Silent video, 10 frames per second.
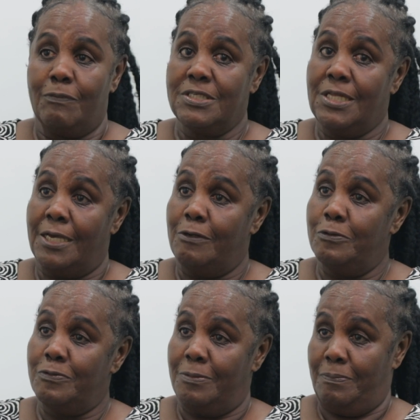I was
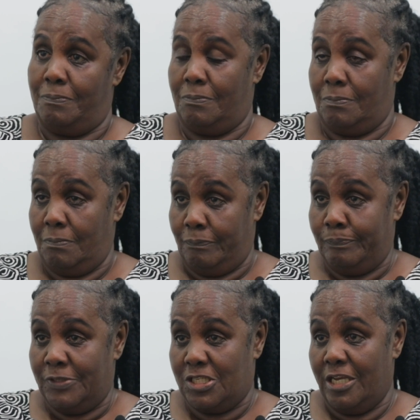diagnosed with
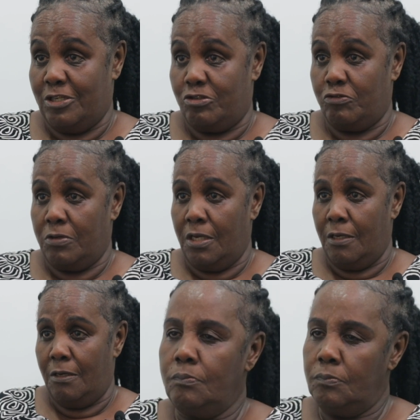stage 3
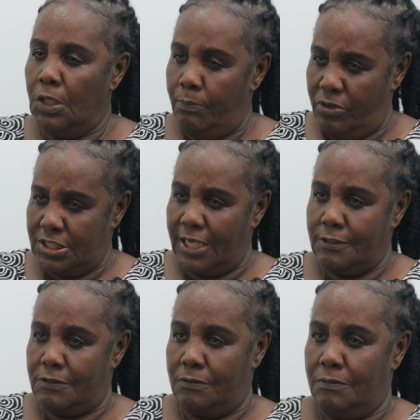breast
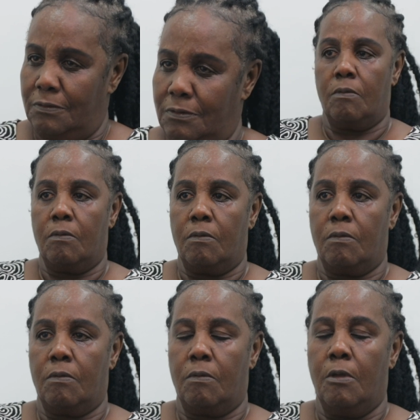cancer.
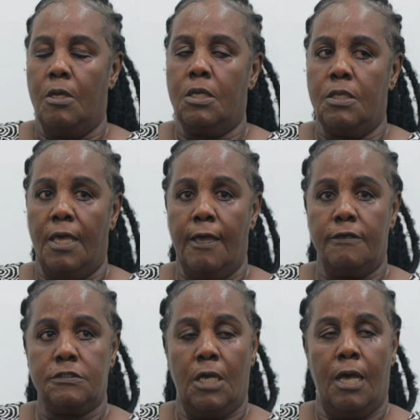
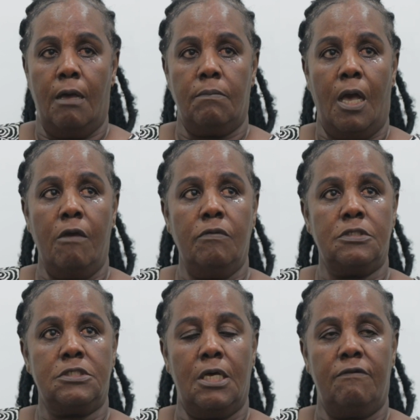Yes, I
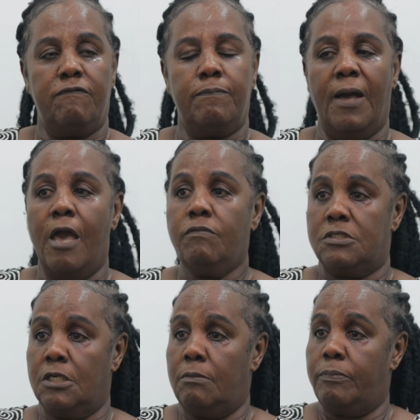would
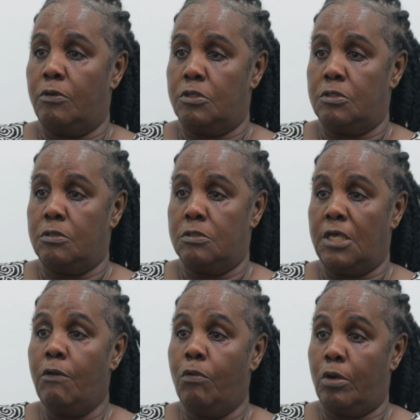tell persons,
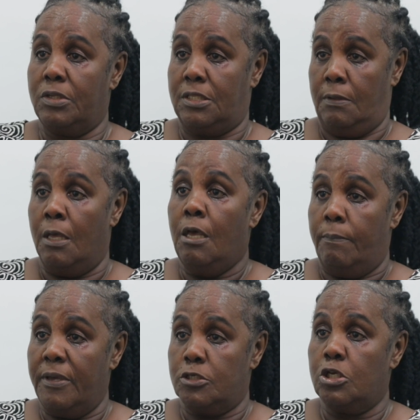I work with
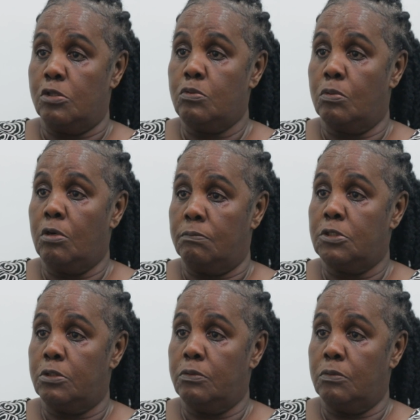patients who come
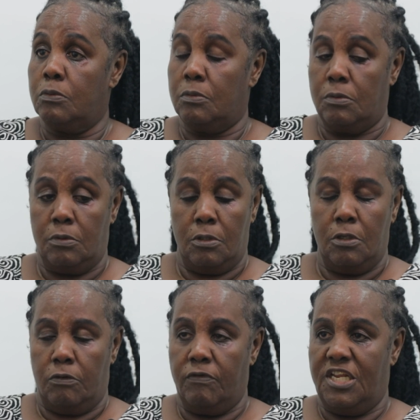to do
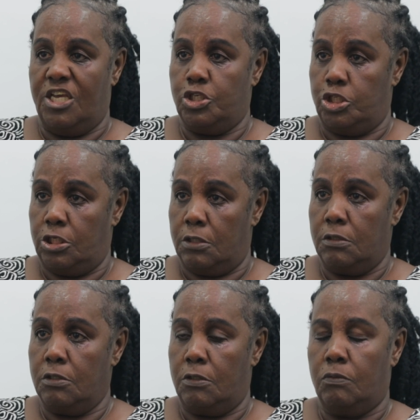radiation,
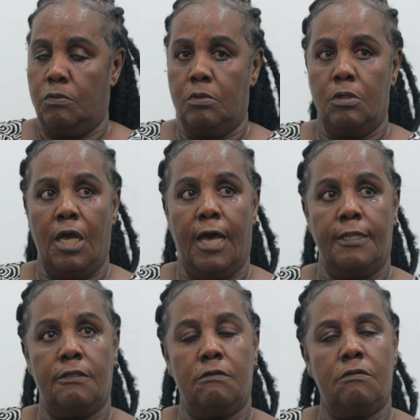and you know,
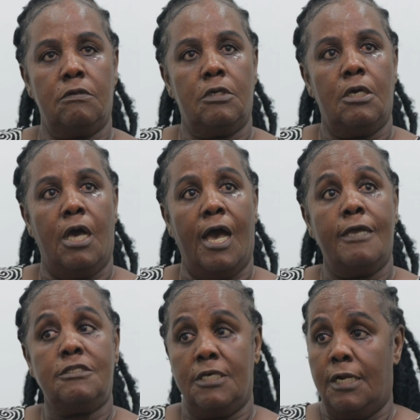and I
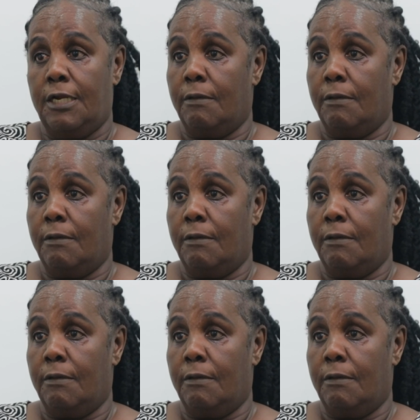tell